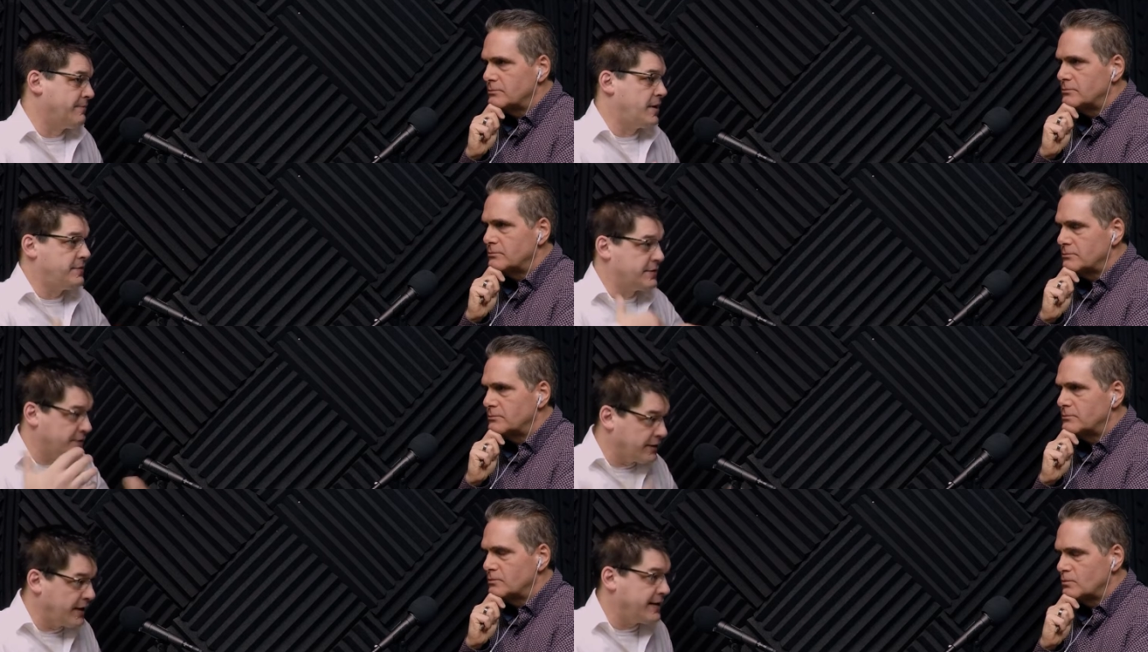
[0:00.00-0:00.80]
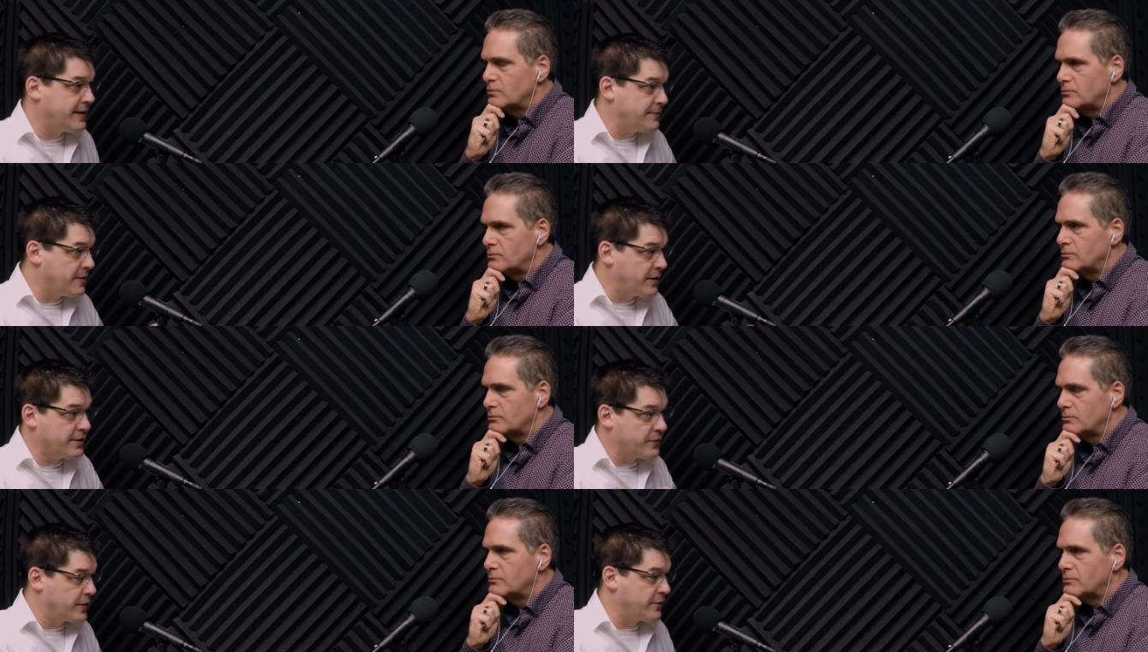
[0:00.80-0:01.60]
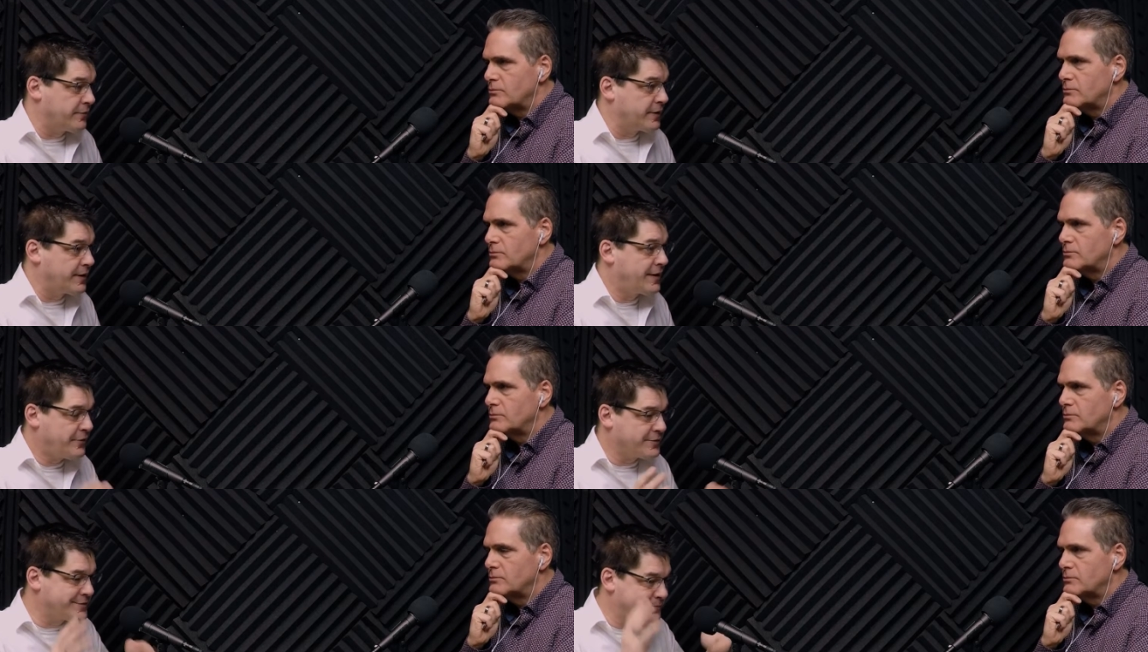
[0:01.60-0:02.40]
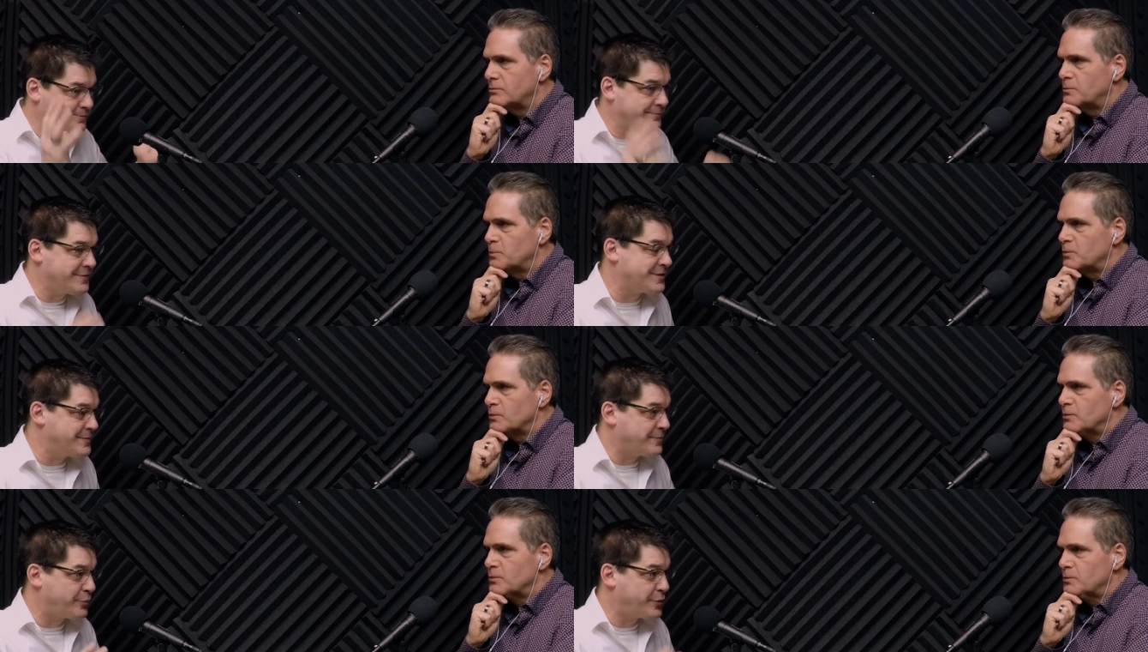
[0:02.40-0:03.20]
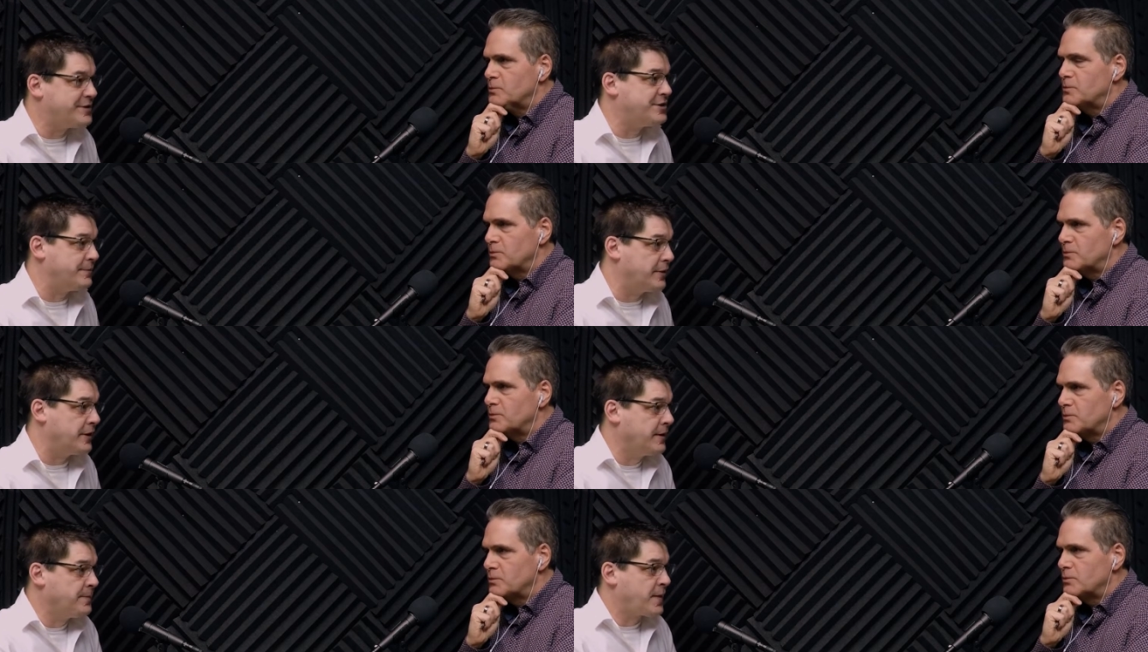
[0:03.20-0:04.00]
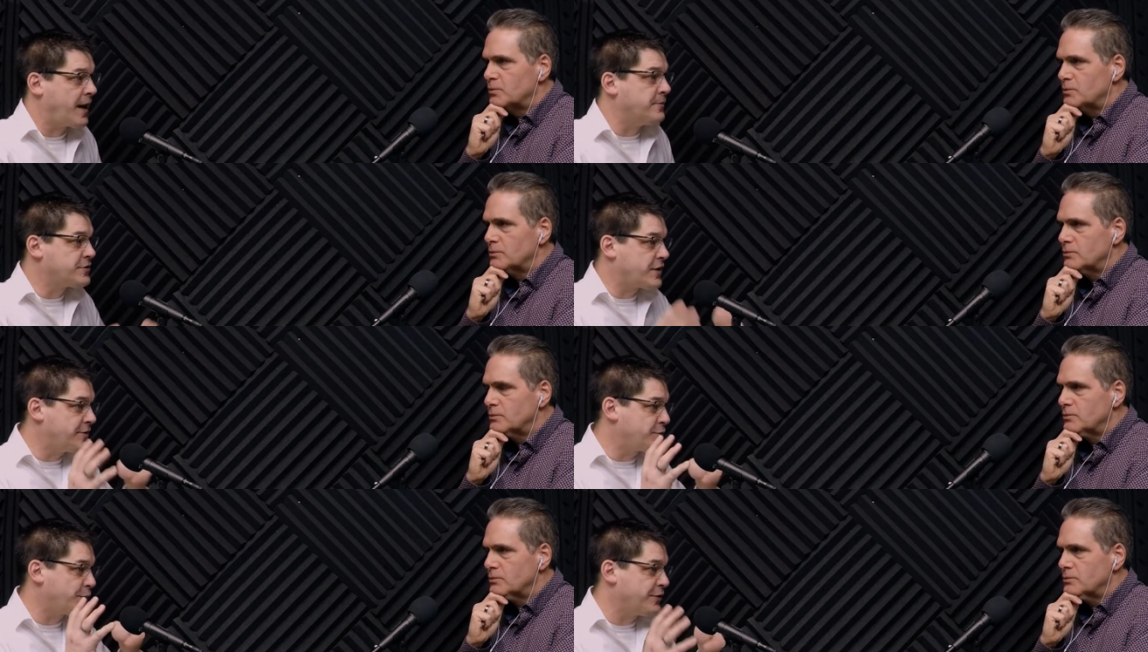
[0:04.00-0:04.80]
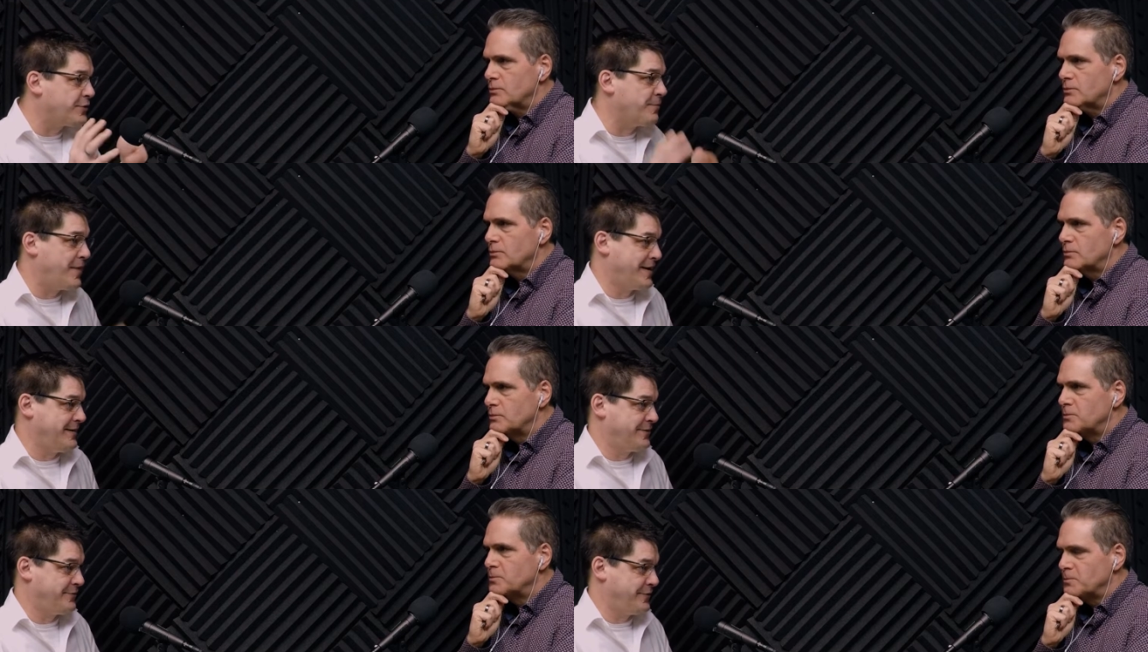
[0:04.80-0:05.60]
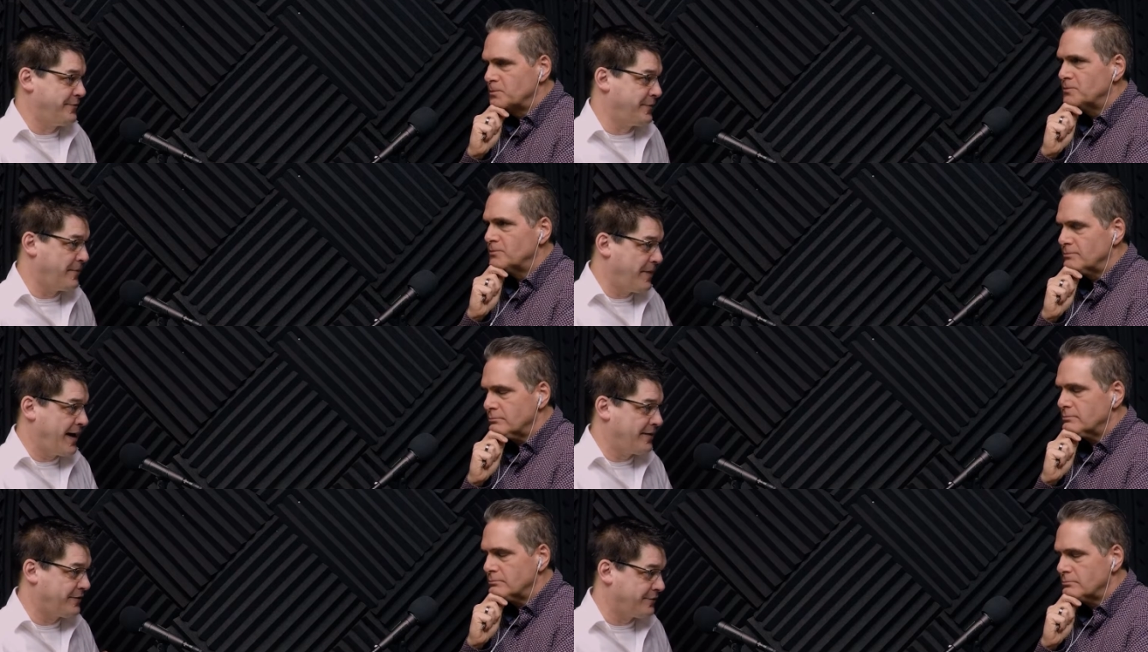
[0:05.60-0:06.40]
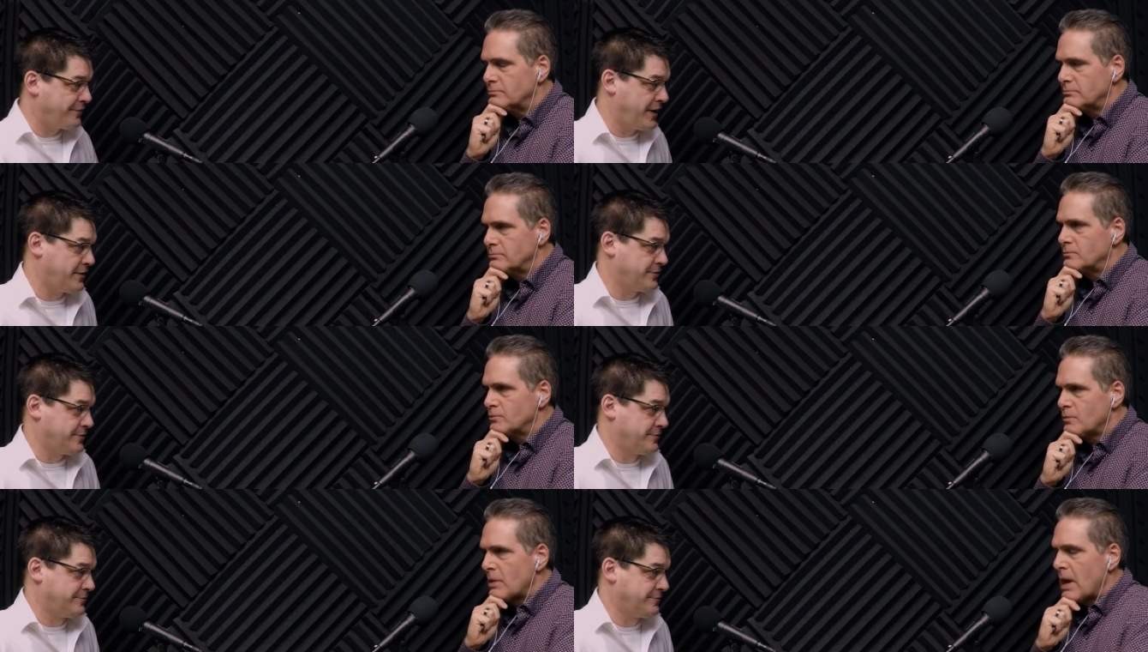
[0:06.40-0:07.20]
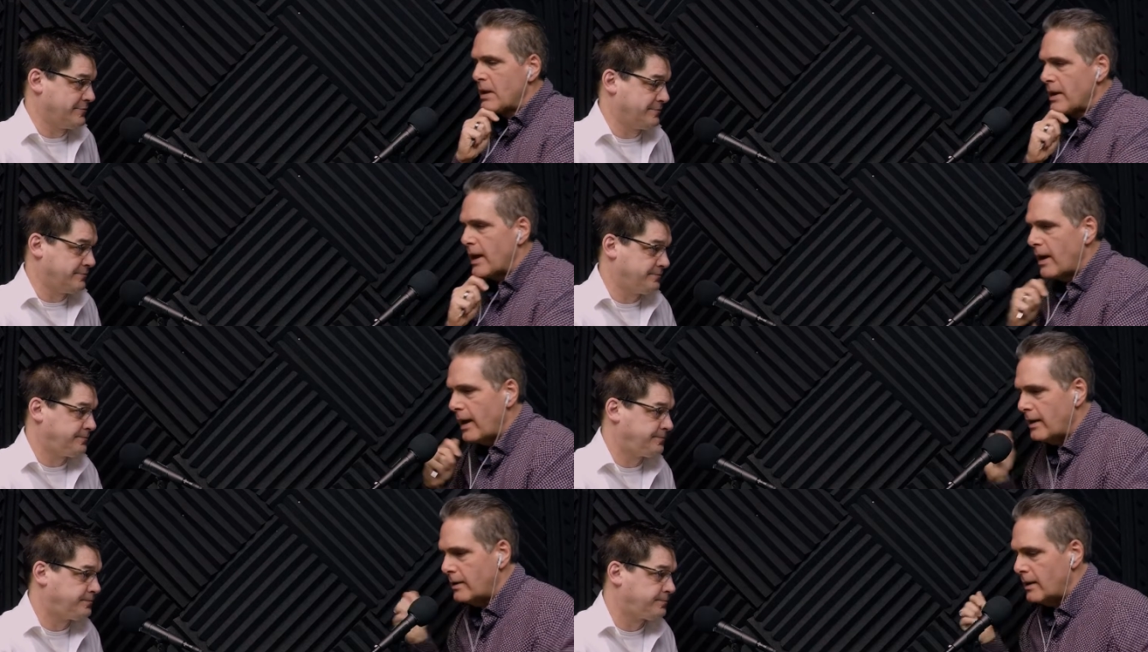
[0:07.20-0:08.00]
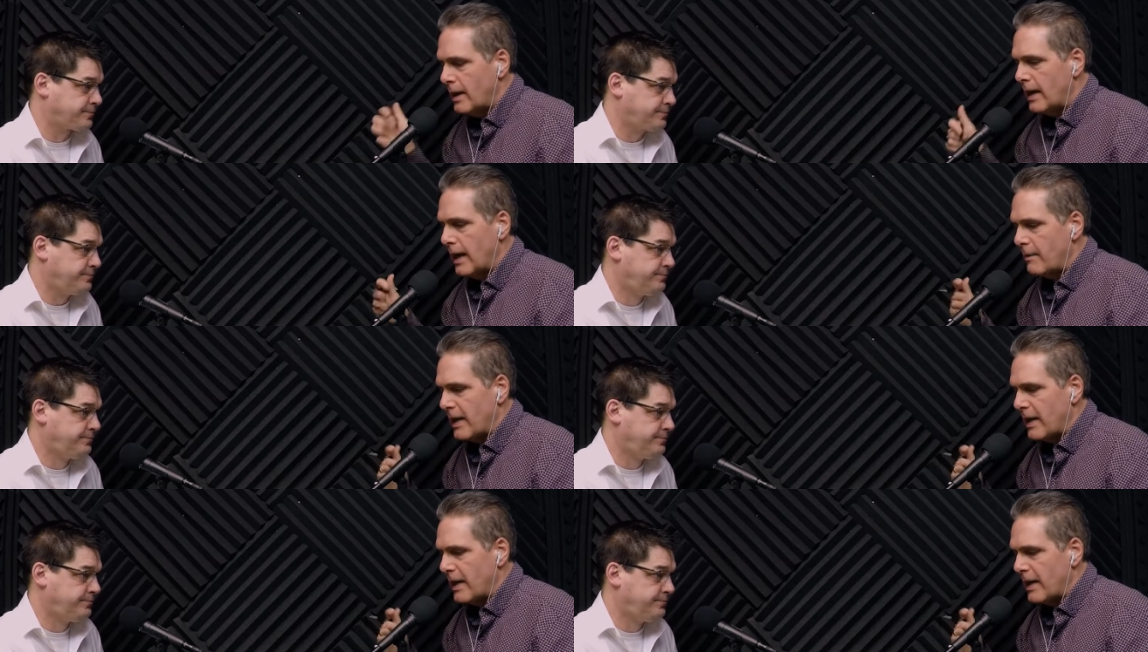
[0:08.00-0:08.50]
Speaker 1: maybe you delay getting married or whatever. But I know it's this is a bit preachy, but I'm just I just want to do the money, the, the, the math and the financials.
Speaker 2: Yeah. And I mean,